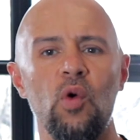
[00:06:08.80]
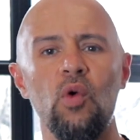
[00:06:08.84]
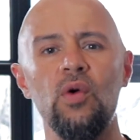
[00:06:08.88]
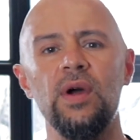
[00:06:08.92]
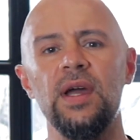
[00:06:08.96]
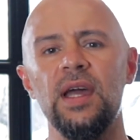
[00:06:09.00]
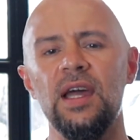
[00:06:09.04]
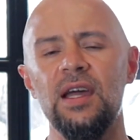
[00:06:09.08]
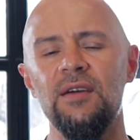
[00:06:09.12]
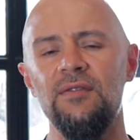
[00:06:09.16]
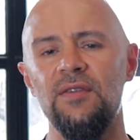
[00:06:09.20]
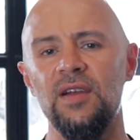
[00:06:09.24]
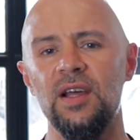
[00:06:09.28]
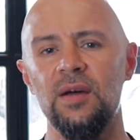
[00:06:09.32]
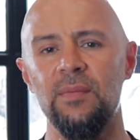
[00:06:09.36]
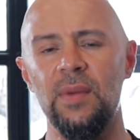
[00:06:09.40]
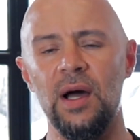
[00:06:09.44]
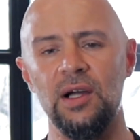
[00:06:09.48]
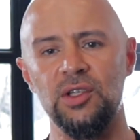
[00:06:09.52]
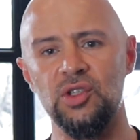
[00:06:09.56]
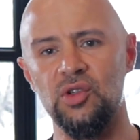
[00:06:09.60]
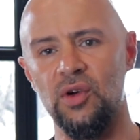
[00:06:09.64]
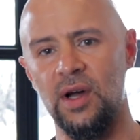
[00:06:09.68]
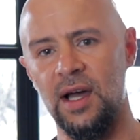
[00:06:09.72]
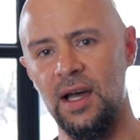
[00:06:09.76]
more carefully
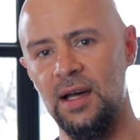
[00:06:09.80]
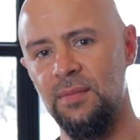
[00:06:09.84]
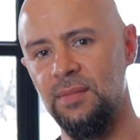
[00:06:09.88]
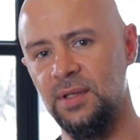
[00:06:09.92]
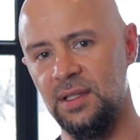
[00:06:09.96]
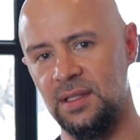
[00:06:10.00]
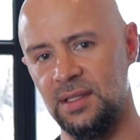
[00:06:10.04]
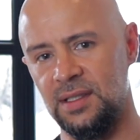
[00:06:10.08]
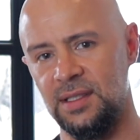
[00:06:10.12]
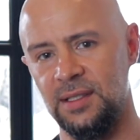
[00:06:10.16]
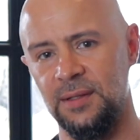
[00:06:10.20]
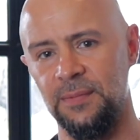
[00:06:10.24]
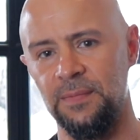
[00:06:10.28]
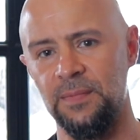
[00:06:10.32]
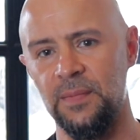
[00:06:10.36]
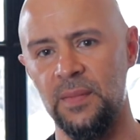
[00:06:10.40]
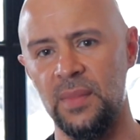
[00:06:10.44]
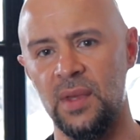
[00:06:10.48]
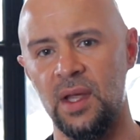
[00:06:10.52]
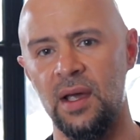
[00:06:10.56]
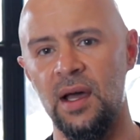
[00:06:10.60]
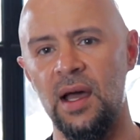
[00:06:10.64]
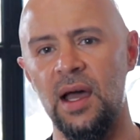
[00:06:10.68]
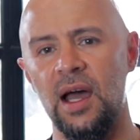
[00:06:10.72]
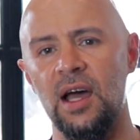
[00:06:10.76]
about your habits.
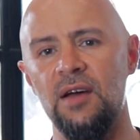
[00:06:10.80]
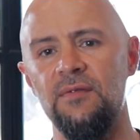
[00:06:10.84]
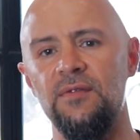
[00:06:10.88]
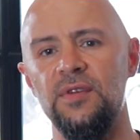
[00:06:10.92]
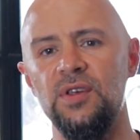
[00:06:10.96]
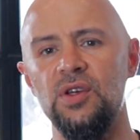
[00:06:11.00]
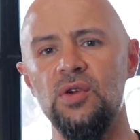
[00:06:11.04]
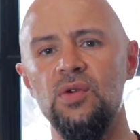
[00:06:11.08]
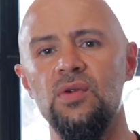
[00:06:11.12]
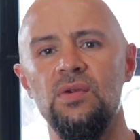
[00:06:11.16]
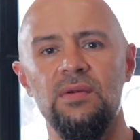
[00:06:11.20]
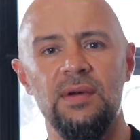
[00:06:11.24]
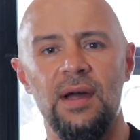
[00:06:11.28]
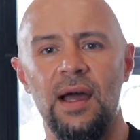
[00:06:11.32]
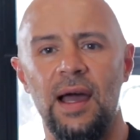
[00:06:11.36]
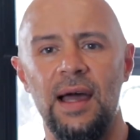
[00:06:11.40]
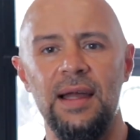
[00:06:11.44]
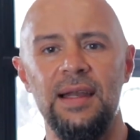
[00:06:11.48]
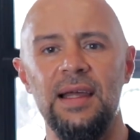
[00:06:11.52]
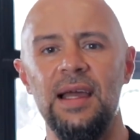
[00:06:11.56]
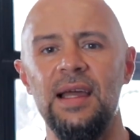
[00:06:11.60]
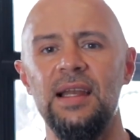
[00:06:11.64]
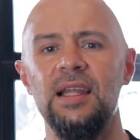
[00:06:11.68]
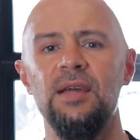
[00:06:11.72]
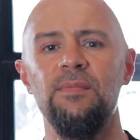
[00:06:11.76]
Have you
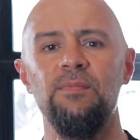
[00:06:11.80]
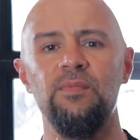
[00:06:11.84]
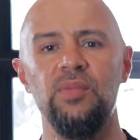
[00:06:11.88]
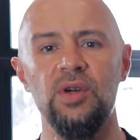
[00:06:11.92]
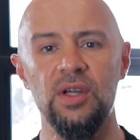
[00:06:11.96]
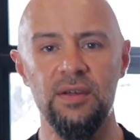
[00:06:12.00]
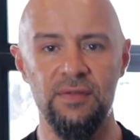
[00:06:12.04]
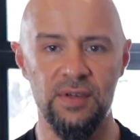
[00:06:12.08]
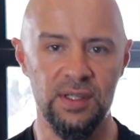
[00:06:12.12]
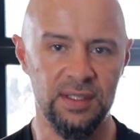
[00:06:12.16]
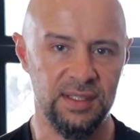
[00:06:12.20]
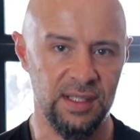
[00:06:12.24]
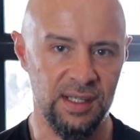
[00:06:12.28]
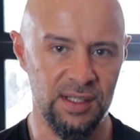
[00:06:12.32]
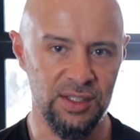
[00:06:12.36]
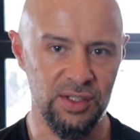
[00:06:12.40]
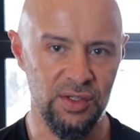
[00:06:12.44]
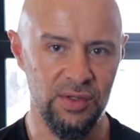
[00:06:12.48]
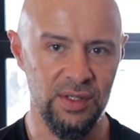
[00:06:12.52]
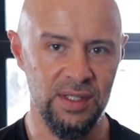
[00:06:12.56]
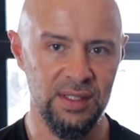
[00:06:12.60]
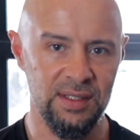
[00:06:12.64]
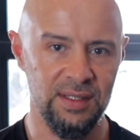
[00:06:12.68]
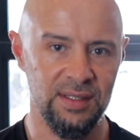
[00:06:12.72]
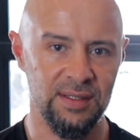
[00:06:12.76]
had any previous
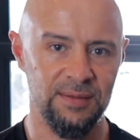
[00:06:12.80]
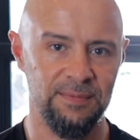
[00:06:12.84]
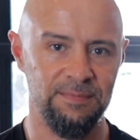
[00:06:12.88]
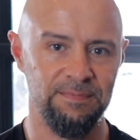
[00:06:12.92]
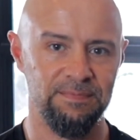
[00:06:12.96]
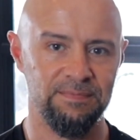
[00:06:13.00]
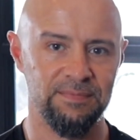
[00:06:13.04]
injuries?